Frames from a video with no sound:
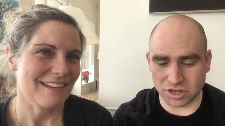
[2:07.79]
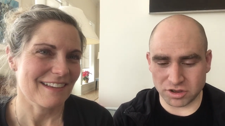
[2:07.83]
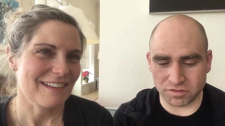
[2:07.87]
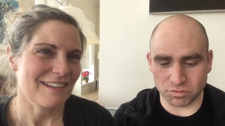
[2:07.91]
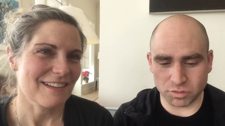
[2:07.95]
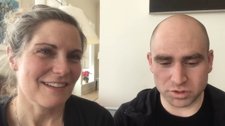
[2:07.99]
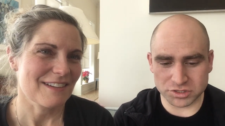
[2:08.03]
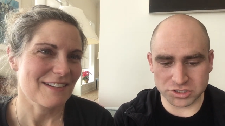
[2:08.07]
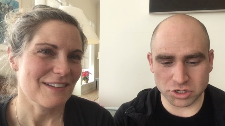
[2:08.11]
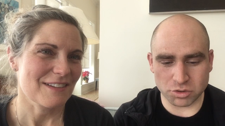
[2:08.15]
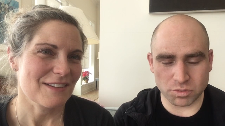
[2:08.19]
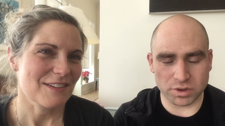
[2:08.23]

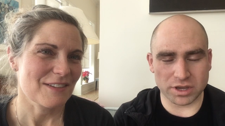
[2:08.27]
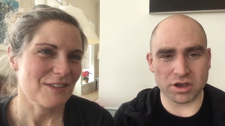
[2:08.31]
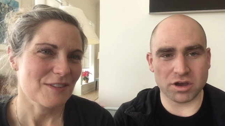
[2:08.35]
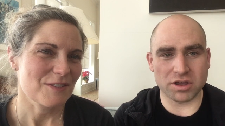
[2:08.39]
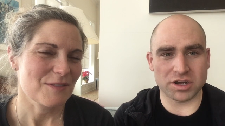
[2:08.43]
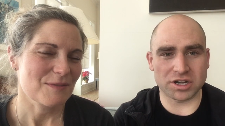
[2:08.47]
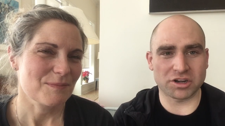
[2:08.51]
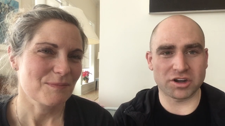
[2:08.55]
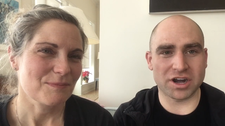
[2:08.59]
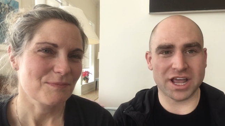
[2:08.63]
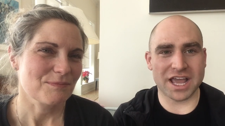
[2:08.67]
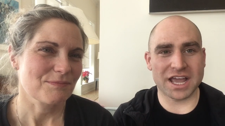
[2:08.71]
Speaker 1: of what's going
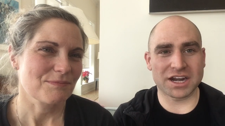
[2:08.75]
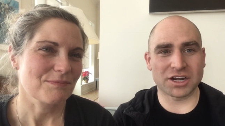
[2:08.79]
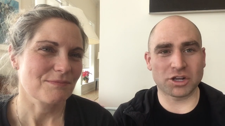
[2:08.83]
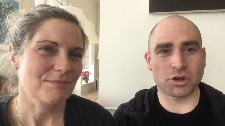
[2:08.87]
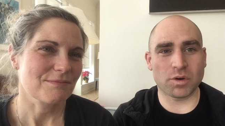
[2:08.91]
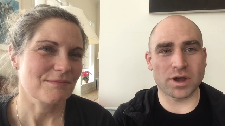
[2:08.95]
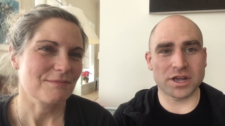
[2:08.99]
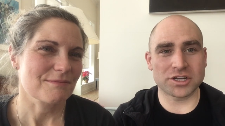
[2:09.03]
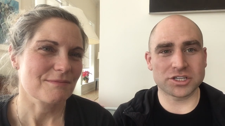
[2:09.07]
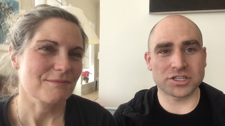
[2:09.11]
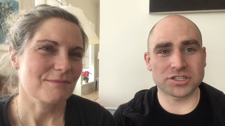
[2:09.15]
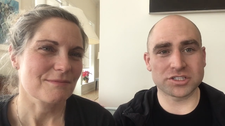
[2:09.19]
on in your head,
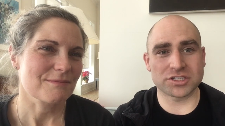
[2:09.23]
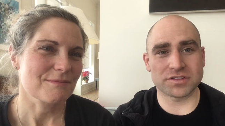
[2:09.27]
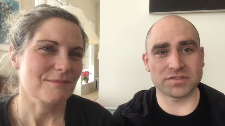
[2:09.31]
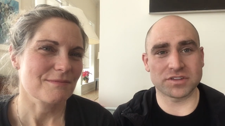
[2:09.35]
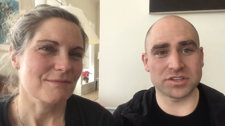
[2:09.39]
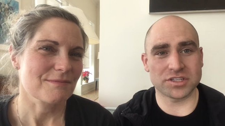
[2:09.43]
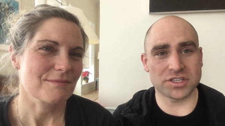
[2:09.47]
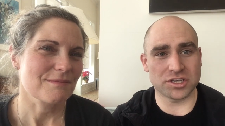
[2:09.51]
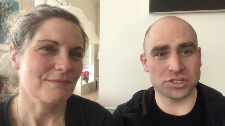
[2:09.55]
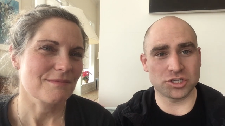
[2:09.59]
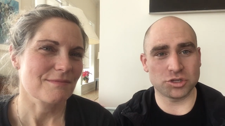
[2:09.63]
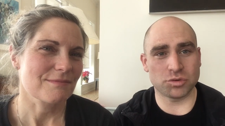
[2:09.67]
questions of
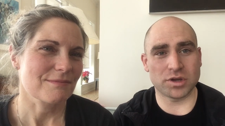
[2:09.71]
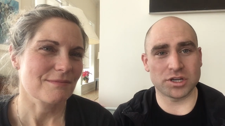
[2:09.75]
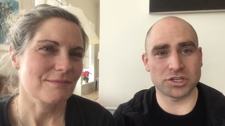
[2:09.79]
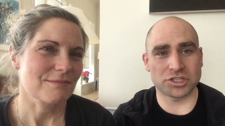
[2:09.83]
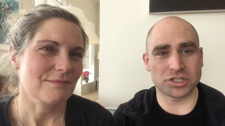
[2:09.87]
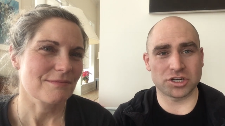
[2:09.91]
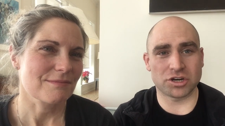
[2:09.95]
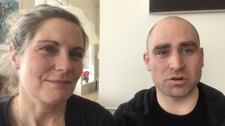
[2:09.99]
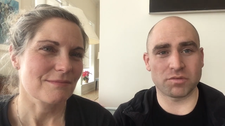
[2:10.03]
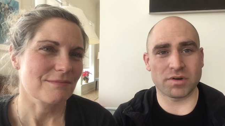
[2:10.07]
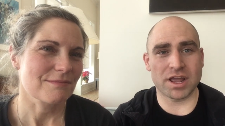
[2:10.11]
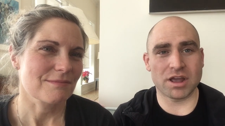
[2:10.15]
the
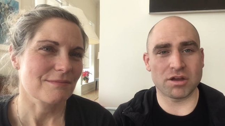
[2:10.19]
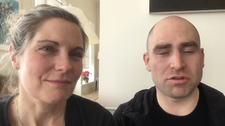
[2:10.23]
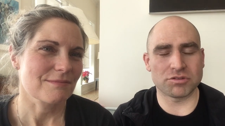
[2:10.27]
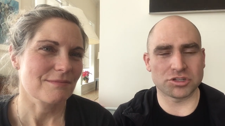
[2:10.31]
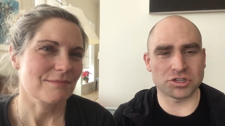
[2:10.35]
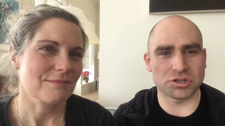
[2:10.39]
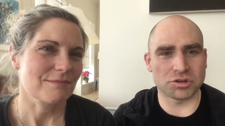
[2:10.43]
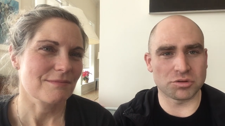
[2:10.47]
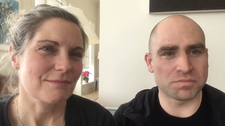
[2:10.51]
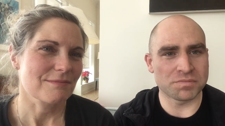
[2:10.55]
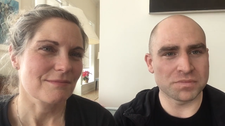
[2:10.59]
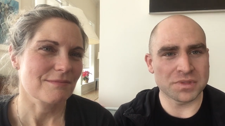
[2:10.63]
situation
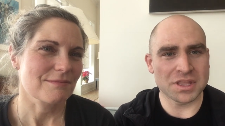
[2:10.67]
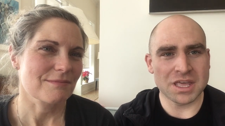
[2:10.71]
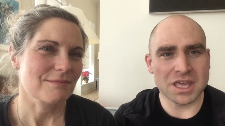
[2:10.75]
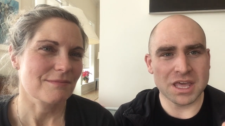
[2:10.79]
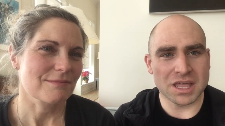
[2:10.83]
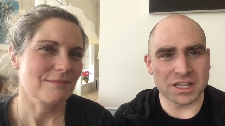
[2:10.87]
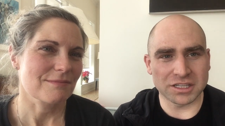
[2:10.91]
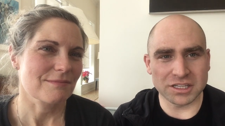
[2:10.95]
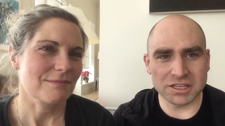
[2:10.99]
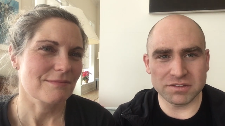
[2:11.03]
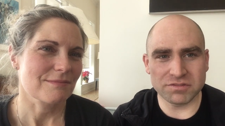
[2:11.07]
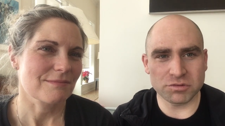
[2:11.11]
around you.
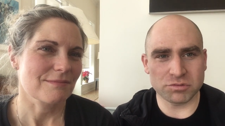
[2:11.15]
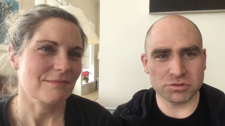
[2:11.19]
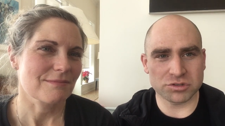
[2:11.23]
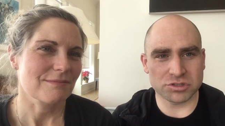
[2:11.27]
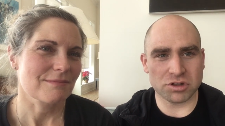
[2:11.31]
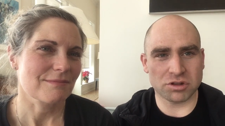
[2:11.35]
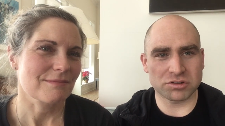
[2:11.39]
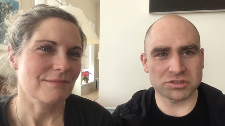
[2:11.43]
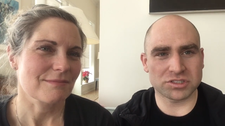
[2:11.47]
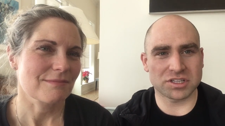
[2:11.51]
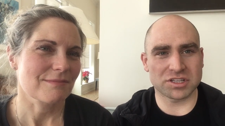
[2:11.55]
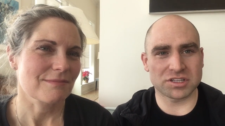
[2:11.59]
Leave the
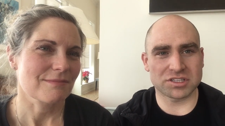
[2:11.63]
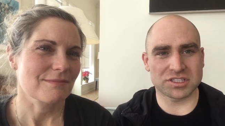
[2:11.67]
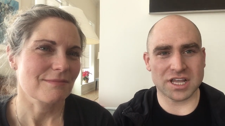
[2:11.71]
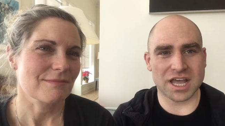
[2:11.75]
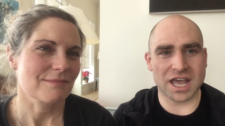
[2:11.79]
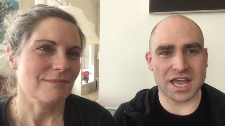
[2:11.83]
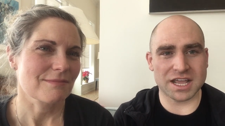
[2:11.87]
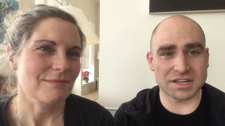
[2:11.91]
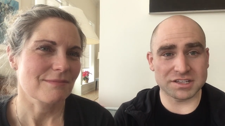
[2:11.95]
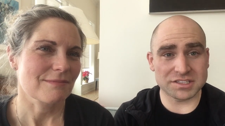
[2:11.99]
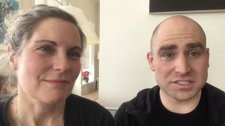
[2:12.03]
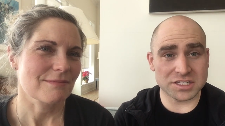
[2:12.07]
results to the
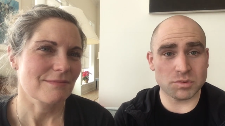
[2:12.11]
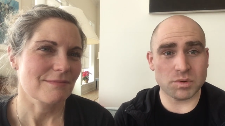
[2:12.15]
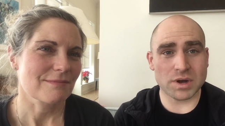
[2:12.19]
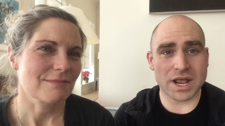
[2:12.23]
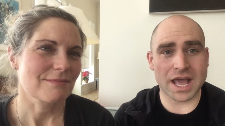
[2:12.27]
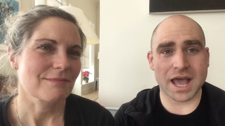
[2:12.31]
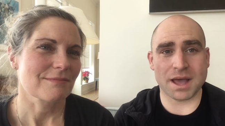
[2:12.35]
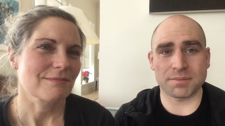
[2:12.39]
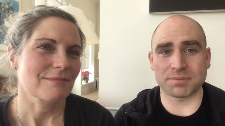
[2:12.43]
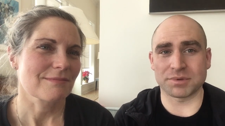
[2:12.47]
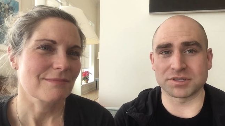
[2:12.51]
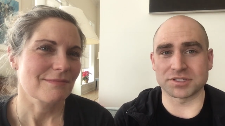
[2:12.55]
side and see
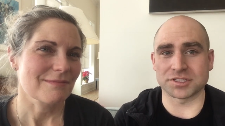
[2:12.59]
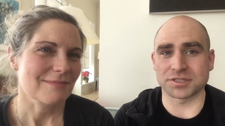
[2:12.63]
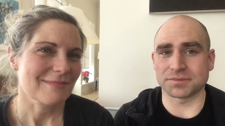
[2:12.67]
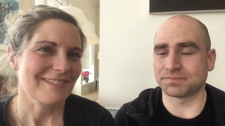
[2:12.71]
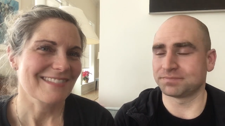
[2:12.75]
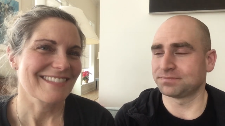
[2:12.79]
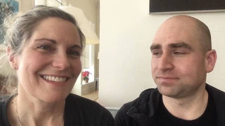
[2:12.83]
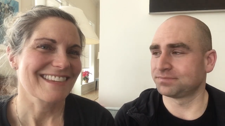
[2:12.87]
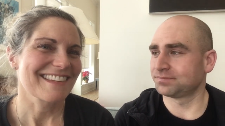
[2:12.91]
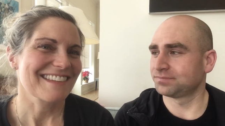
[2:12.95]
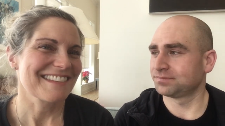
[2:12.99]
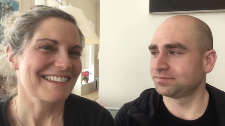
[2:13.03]
what happens.
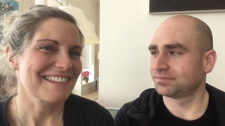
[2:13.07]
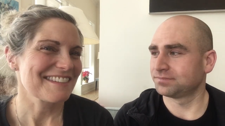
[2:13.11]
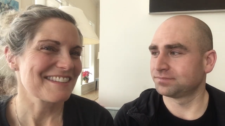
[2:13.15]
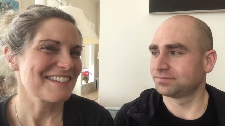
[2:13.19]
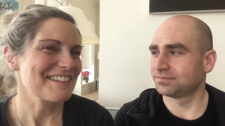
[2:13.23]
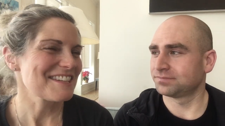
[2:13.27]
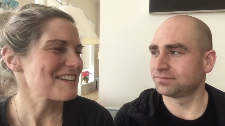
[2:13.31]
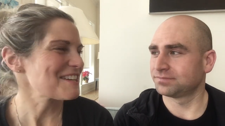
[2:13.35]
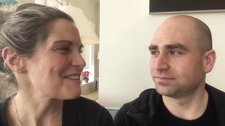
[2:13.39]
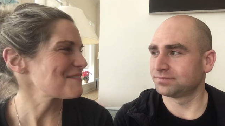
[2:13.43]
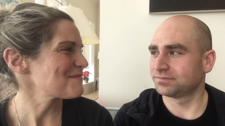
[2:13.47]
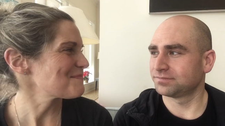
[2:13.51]

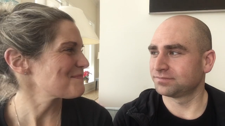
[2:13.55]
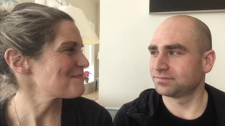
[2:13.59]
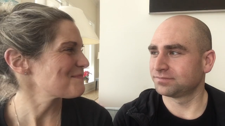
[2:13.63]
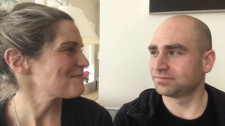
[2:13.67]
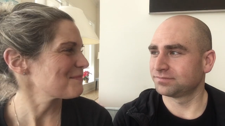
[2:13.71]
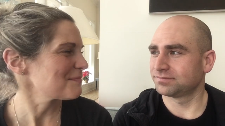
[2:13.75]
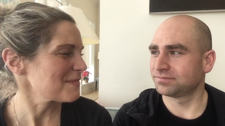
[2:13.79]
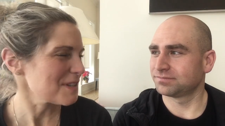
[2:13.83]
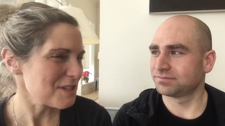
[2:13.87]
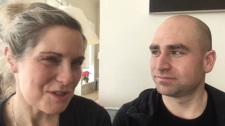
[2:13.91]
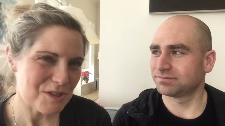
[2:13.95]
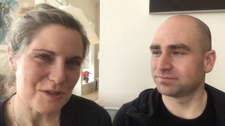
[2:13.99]
Speaker 2: Yeah,
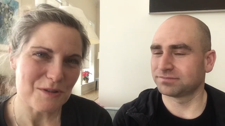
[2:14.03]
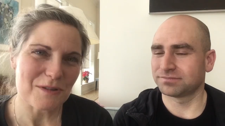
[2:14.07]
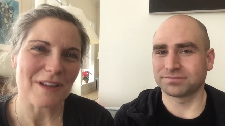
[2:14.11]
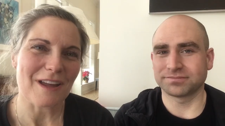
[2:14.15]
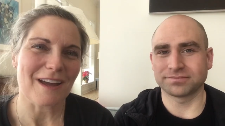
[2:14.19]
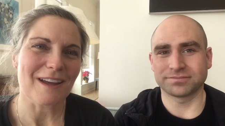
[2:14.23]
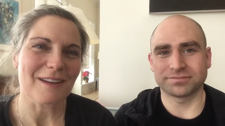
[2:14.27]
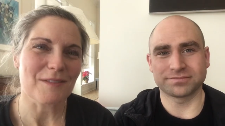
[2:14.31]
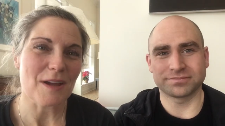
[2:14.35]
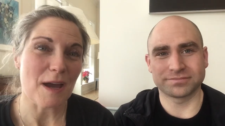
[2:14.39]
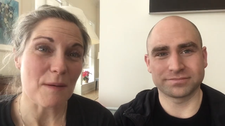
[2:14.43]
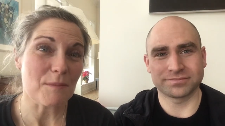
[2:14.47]
let's do
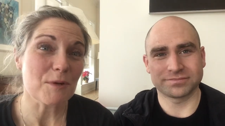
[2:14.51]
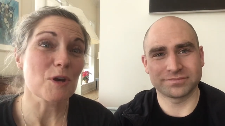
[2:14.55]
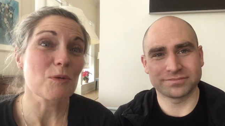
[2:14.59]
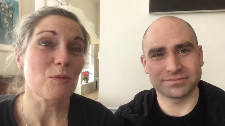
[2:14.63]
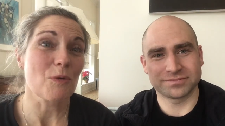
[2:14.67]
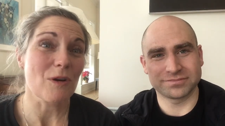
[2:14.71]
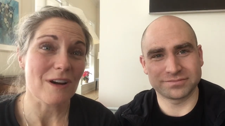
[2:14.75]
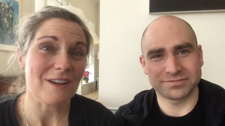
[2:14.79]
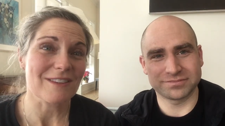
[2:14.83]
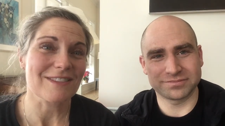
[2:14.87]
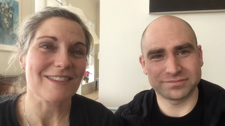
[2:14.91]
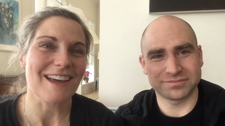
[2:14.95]
that. I'm going to
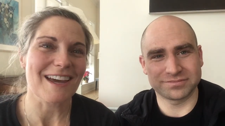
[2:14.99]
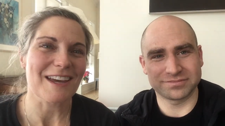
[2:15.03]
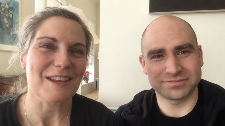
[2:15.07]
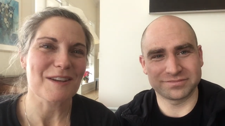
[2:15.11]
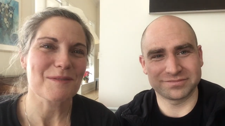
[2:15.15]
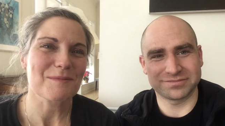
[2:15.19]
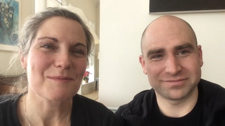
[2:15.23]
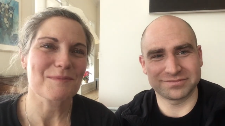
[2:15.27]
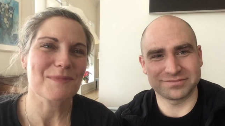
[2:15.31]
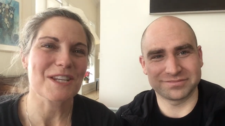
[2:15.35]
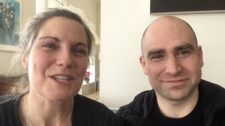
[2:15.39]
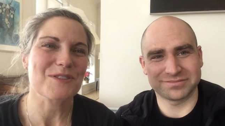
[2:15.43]
work at that.
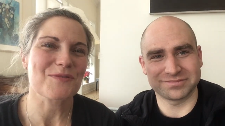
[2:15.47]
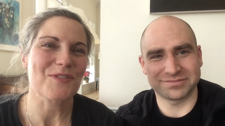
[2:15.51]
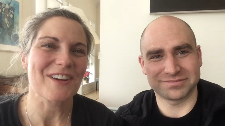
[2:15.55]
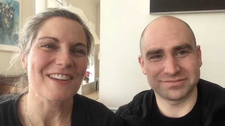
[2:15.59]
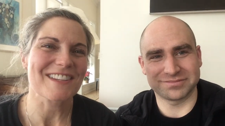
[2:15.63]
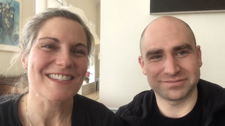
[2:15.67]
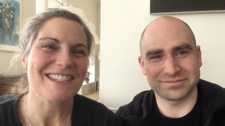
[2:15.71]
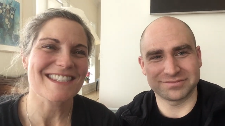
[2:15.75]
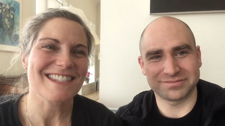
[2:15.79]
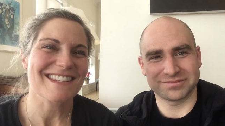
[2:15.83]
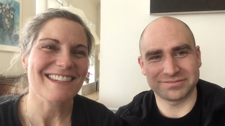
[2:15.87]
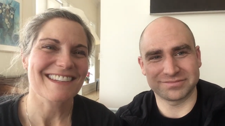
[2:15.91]
Peace,
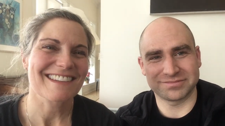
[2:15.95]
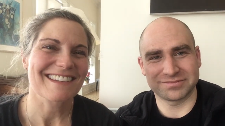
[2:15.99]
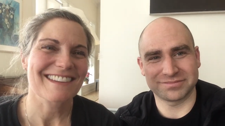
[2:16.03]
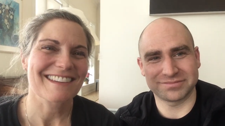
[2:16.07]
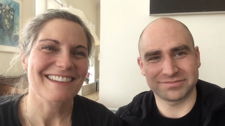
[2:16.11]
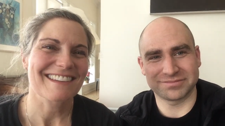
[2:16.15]
friends.